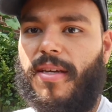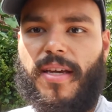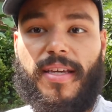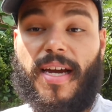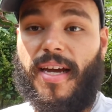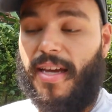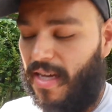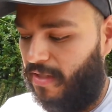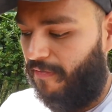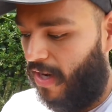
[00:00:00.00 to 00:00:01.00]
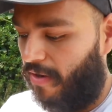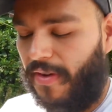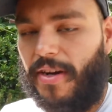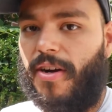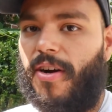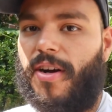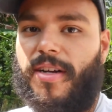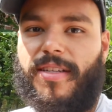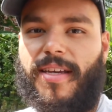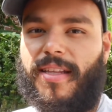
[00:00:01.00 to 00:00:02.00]
Yeah, it's very
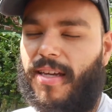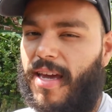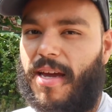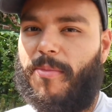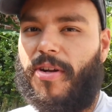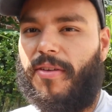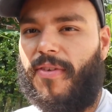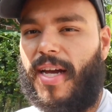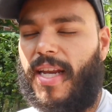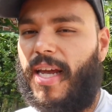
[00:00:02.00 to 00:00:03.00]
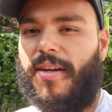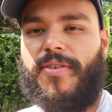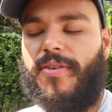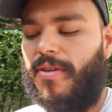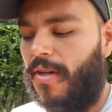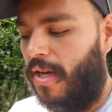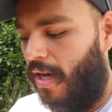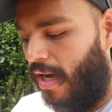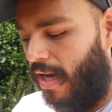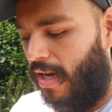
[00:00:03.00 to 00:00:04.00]
hard to get the camera at the right angle,
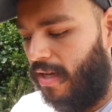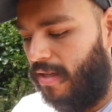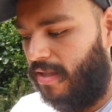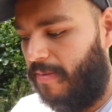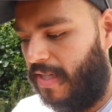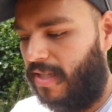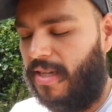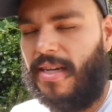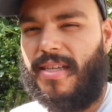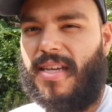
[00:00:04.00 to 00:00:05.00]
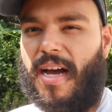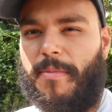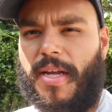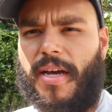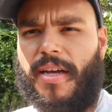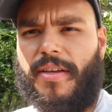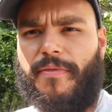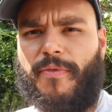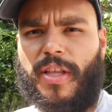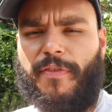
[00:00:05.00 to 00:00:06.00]
especially because I'm not
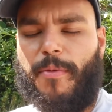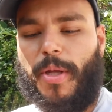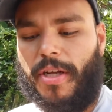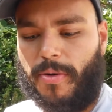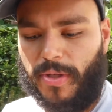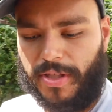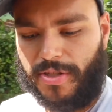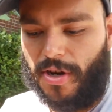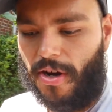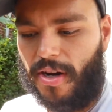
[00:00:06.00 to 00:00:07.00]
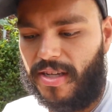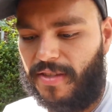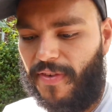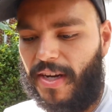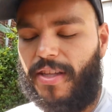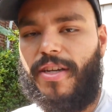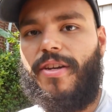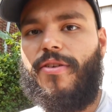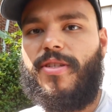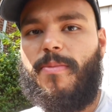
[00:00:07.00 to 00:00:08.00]
really familiar with this car. It's fairly
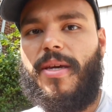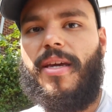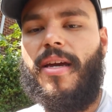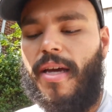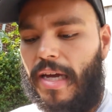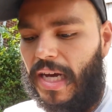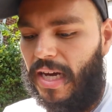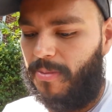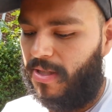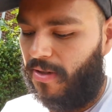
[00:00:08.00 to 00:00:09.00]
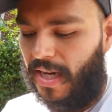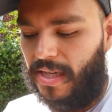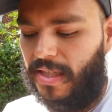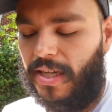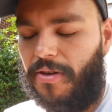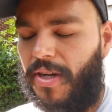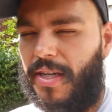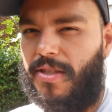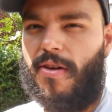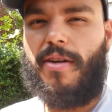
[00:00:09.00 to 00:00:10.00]
new to me. I'm still kind of tinkering
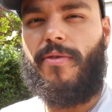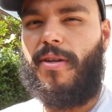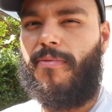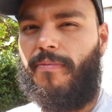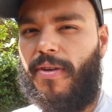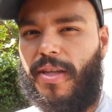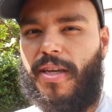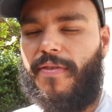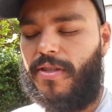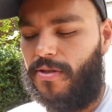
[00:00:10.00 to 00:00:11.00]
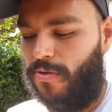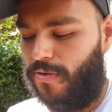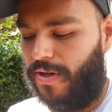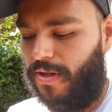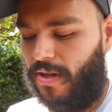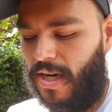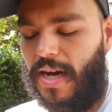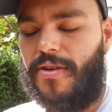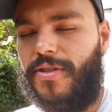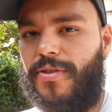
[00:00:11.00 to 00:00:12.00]
it, so I don't want to really give a tutorial on
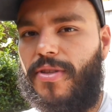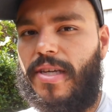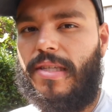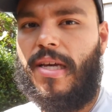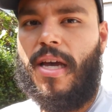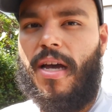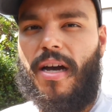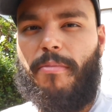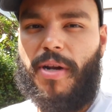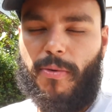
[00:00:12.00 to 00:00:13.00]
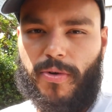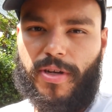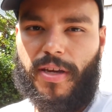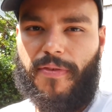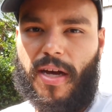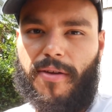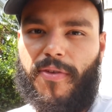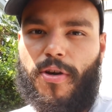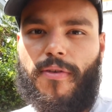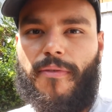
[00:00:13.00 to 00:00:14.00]
how to do this, but I will give kind of
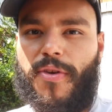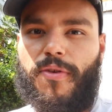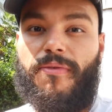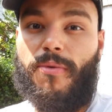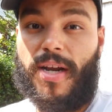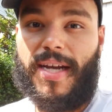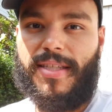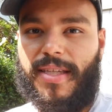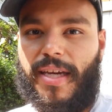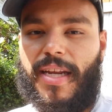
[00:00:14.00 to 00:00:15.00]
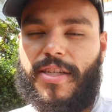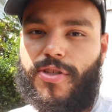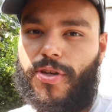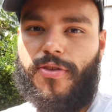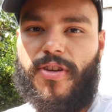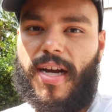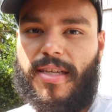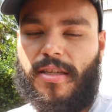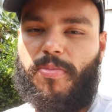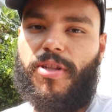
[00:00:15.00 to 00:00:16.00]
an overview of what I did and show you
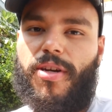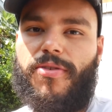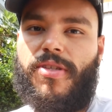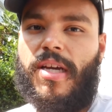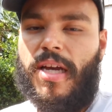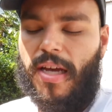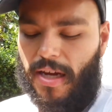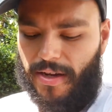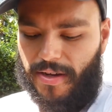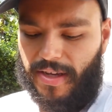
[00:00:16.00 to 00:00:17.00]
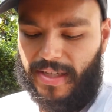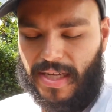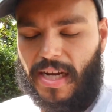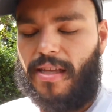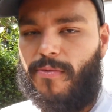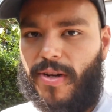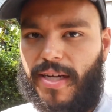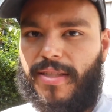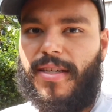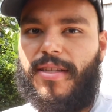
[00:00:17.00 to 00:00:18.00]
guys up close exactly what
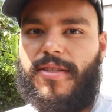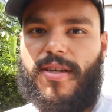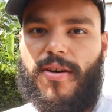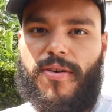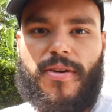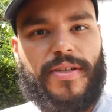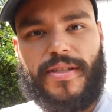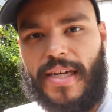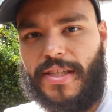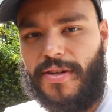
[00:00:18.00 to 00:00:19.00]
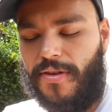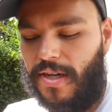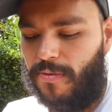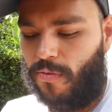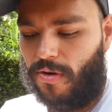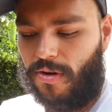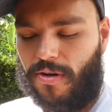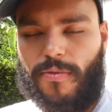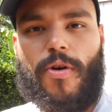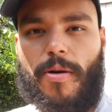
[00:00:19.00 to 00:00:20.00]
I did. So stay tuned, and we're
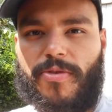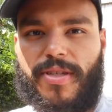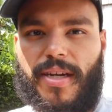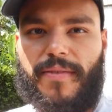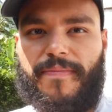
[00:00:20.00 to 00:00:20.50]
almost done.